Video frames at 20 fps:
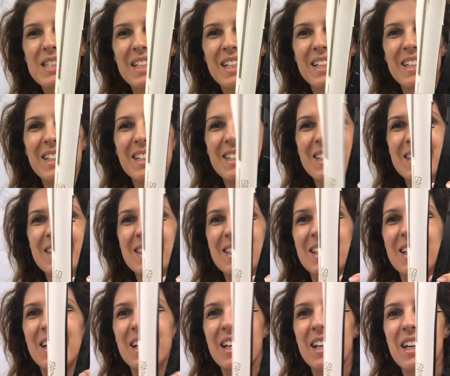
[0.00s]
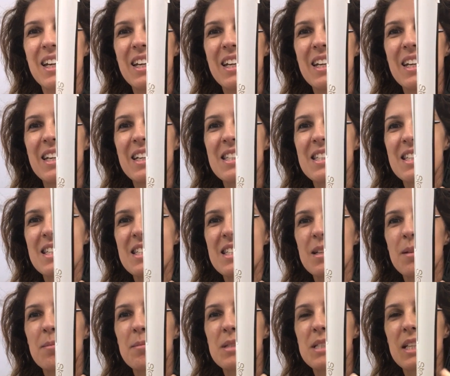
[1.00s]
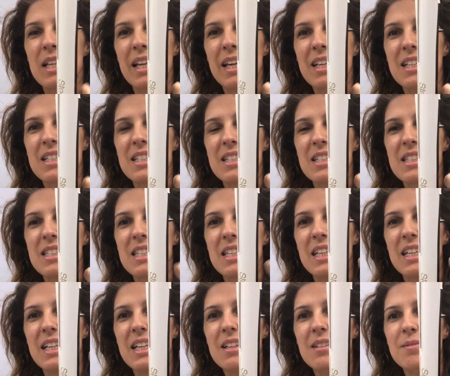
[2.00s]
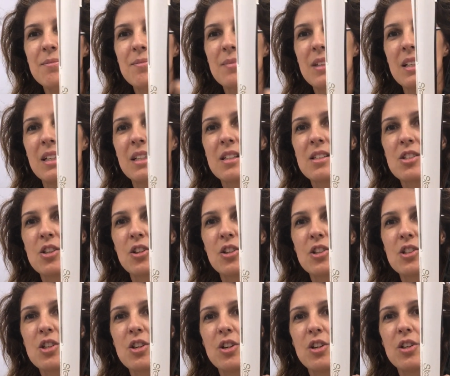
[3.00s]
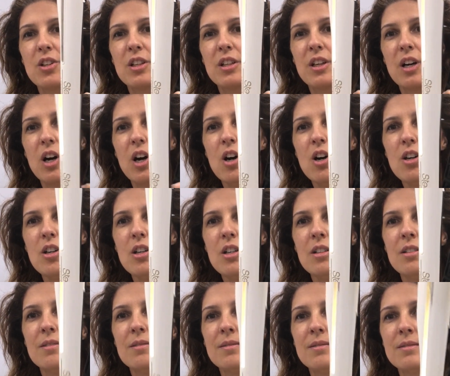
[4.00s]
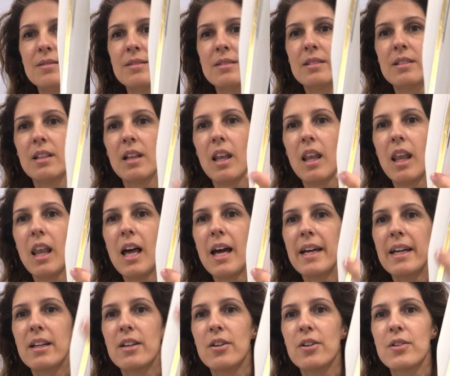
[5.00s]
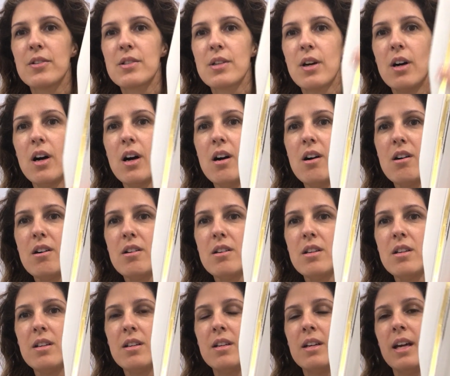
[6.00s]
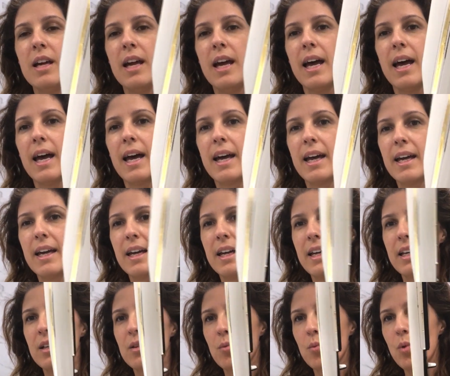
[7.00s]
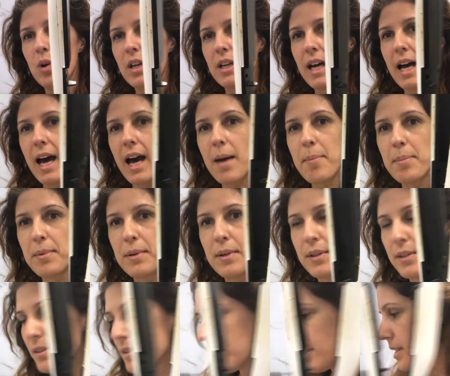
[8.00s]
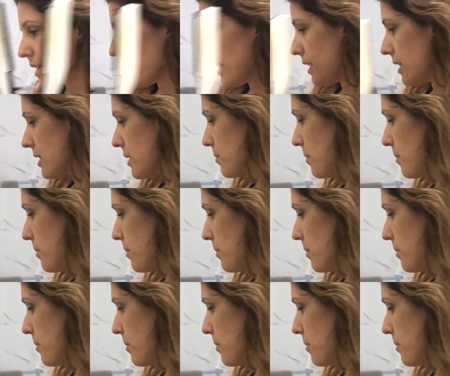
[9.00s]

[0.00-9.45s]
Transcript: see is some selectors here. So you turn it on, light goes on, and what happens is